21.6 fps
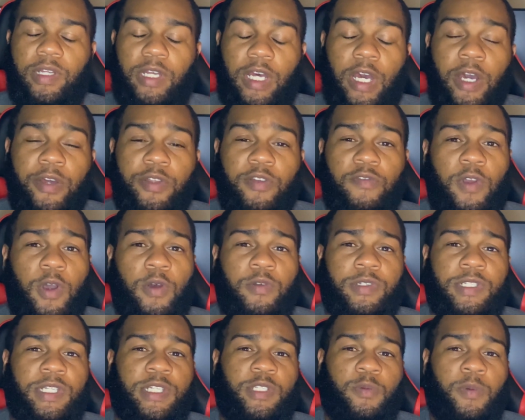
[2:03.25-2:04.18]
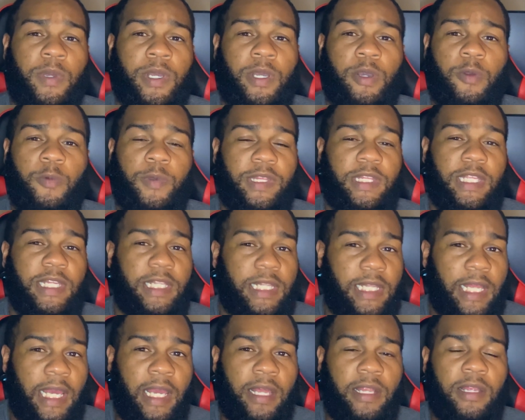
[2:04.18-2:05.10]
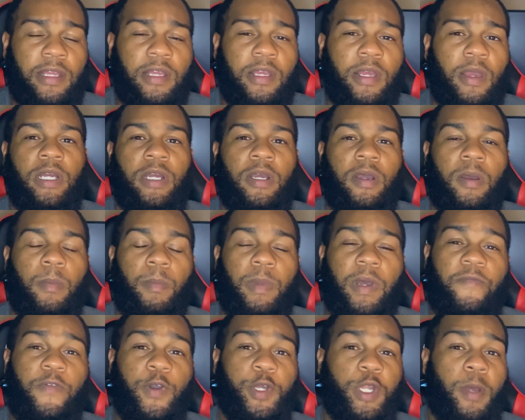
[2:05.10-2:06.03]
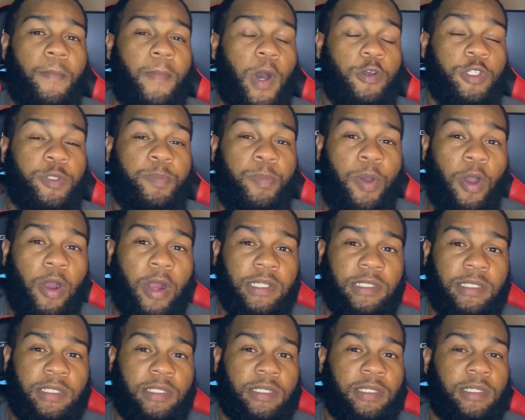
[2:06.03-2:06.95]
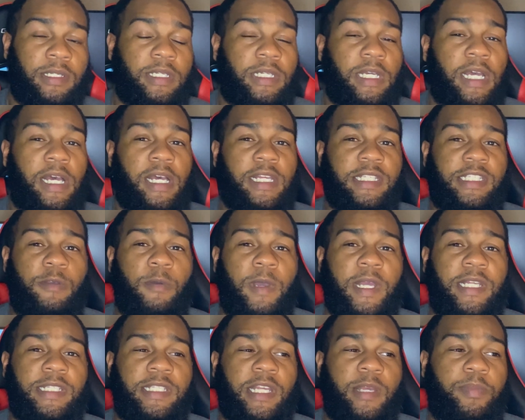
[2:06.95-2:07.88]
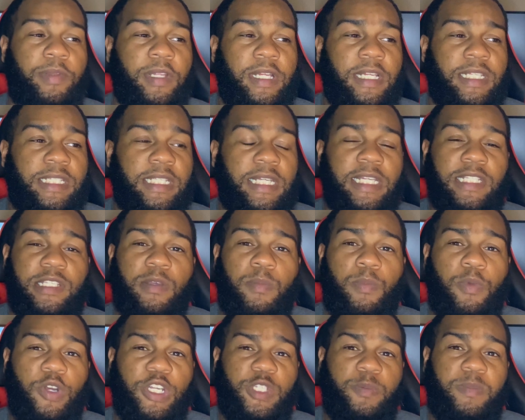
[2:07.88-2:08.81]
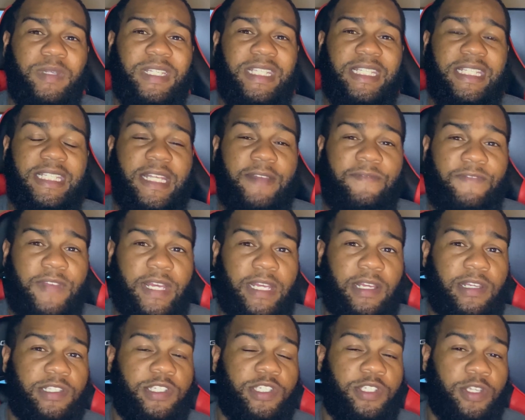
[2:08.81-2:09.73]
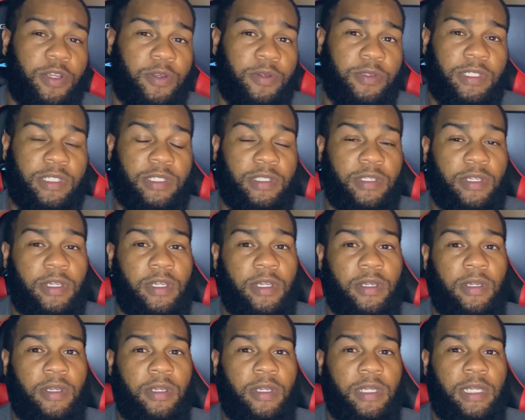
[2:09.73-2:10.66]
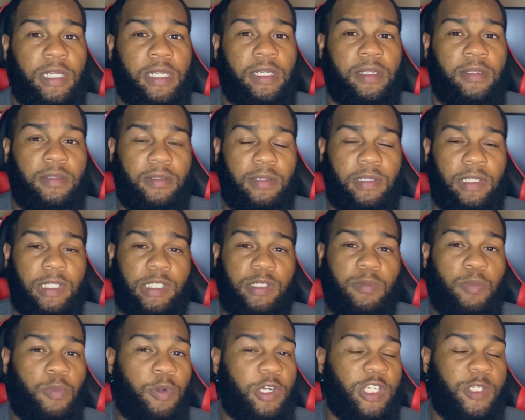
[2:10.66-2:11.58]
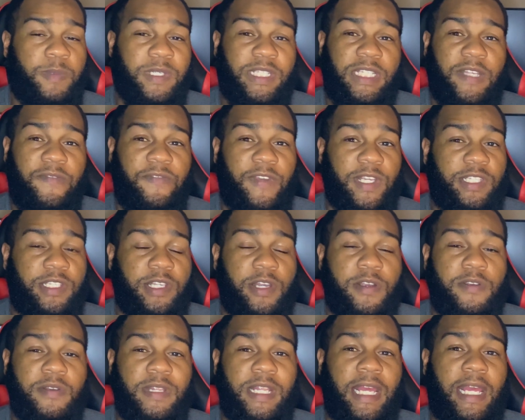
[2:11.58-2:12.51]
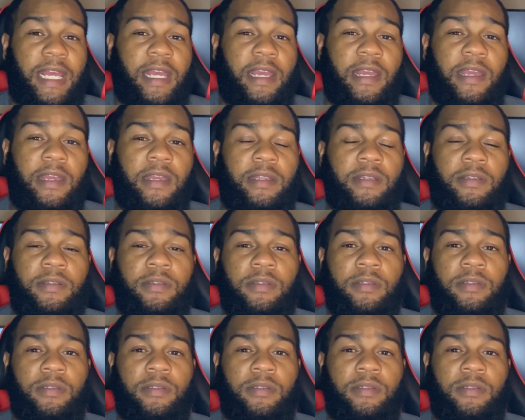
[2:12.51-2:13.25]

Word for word: other roles as well within that. But for the most part, uh, CYSA Plus is a more specific cert. It's a more specific cert, and